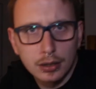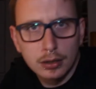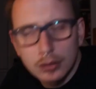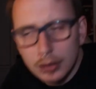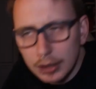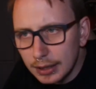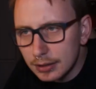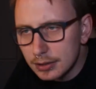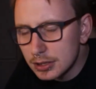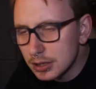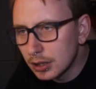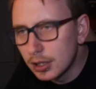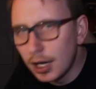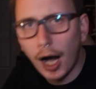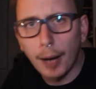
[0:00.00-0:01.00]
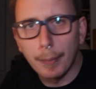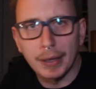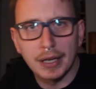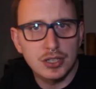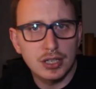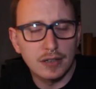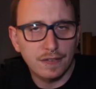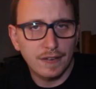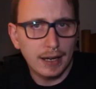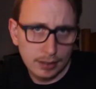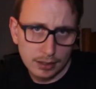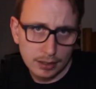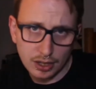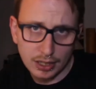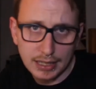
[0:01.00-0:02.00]
It's garbage. In fact, it's
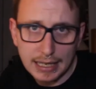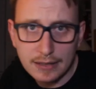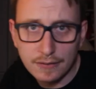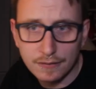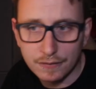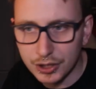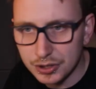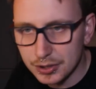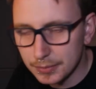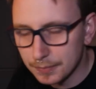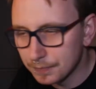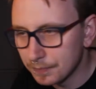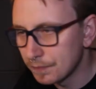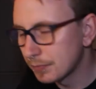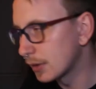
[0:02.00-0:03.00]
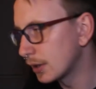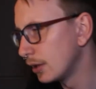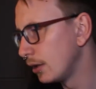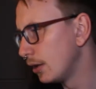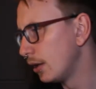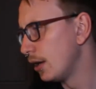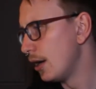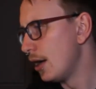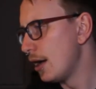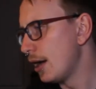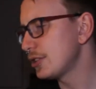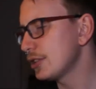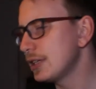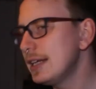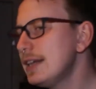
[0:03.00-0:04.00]
the inverse. And so
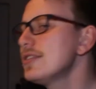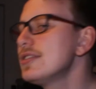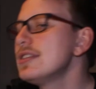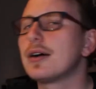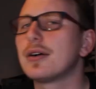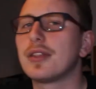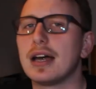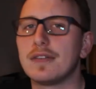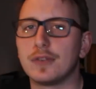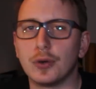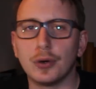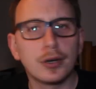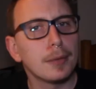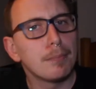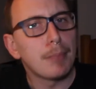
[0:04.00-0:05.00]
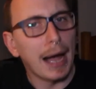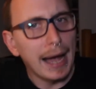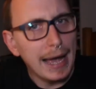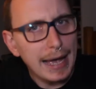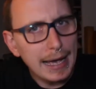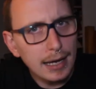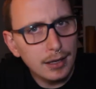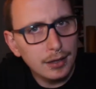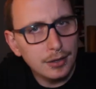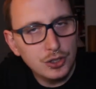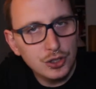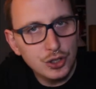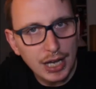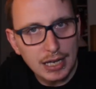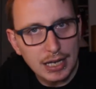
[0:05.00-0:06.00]
let us now, therefore, compare the
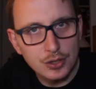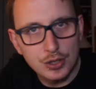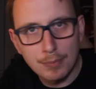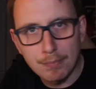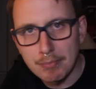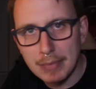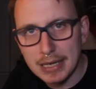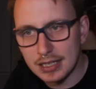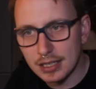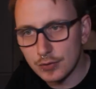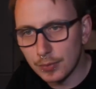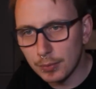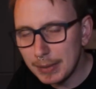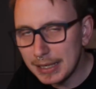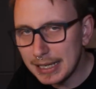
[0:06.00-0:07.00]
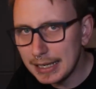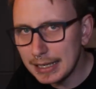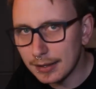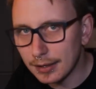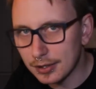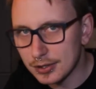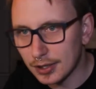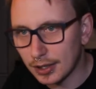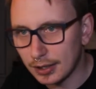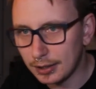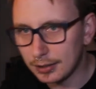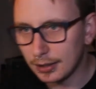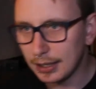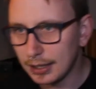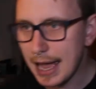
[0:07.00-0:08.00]
change in message from the beginning of the study to
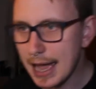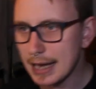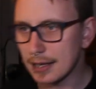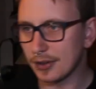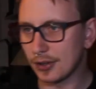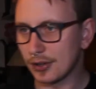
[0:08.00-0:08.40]
the end.